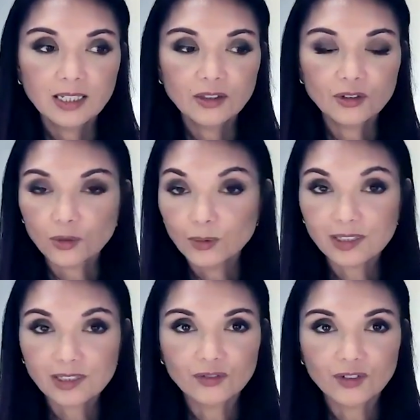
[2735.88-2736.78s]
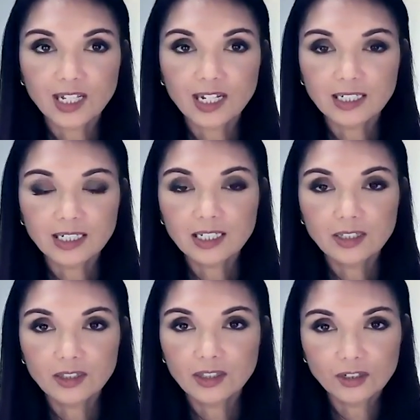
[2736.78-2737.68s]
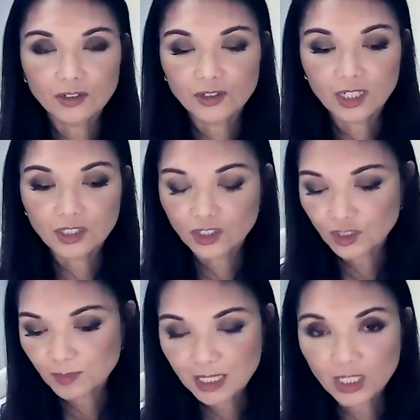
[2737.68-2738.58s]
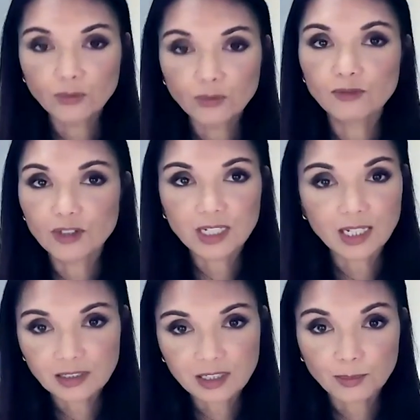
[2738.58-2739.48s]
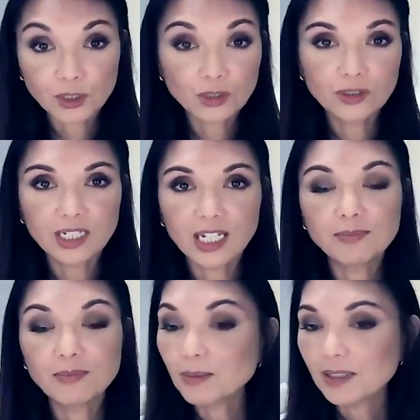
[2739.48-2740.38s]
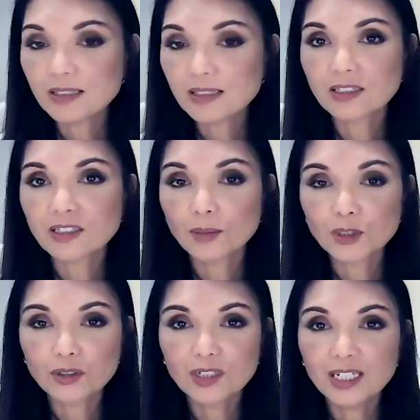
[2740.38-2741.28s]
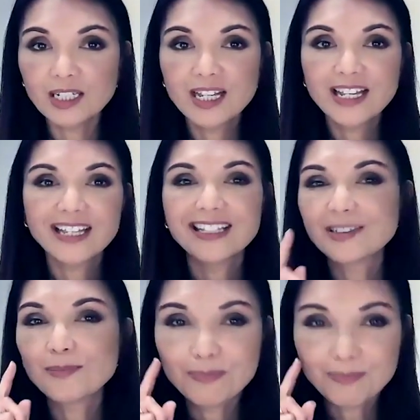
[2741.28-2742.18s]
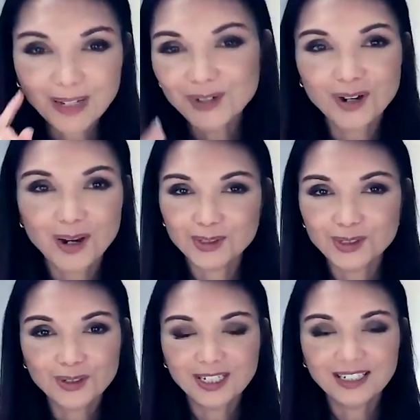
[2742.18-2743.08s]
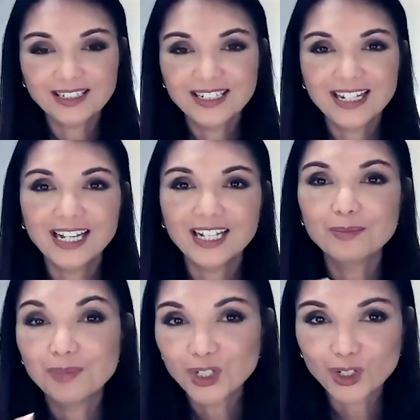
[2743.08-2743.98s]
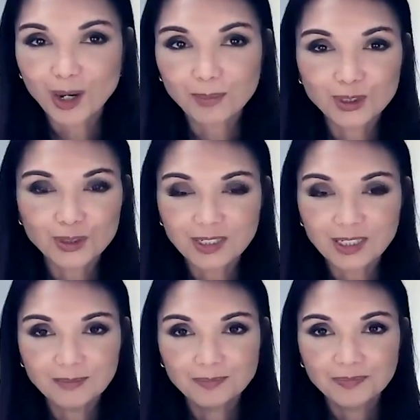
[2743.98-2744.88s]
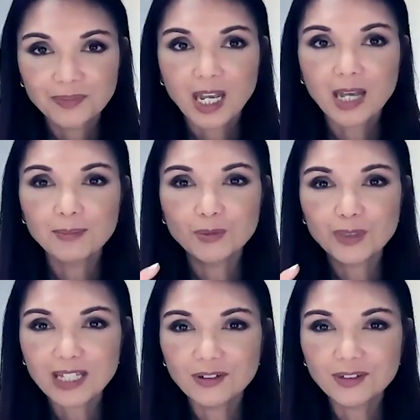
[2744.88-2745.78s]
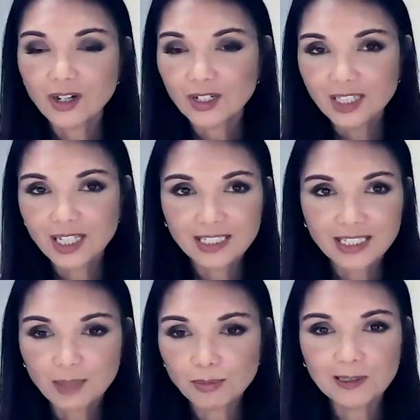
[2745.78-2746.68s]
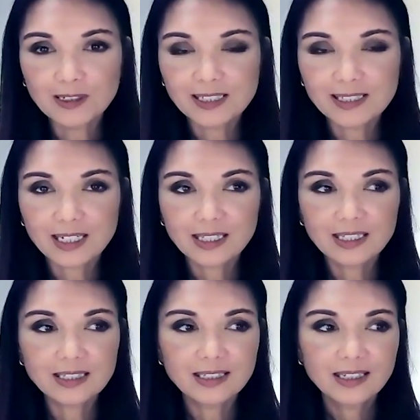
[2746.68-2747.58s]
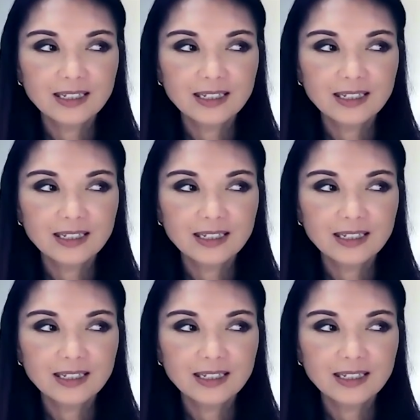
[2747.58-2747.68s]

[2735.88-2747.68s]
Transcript: there's always a silver lining. It's just making room for the next opportunity. And maybe this next opportunity is a better opportunity and a bigger opportunity. Without online capabilities like this,